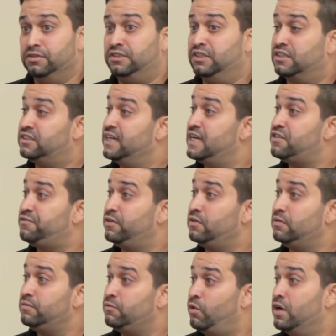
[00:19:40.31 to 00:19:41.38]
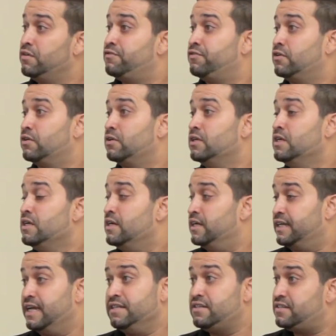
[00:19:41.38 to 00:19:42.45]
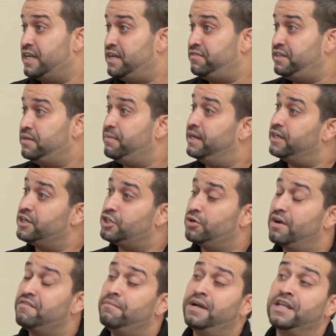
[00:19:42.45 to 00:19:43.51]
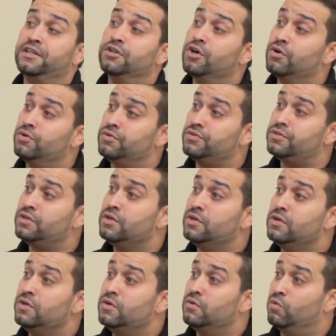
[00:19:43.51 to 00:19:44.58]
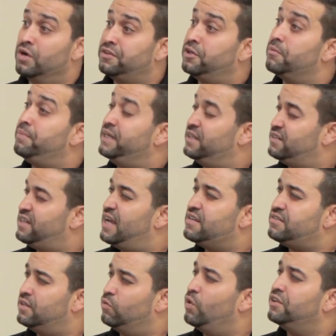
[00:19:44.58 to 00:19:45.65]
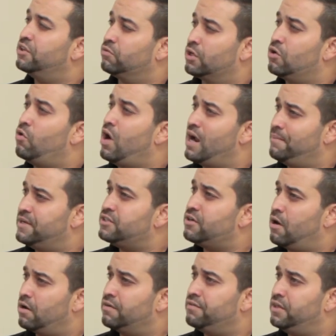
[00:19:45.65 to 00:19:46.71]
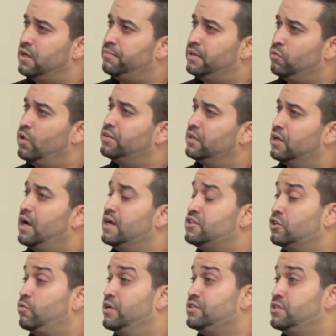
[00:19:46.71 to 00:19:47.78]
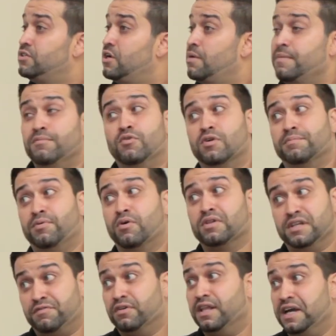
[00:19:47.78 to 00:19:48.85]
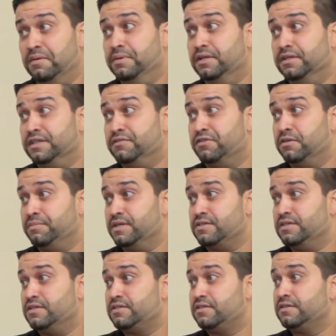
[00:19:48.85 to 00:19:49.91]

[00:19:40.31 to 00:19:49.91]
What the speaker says: successful. One for, again, safety, making sure everybody knows what they're being tested, what the requirements are of them, and what the consequences are, more importantly for liability for the business.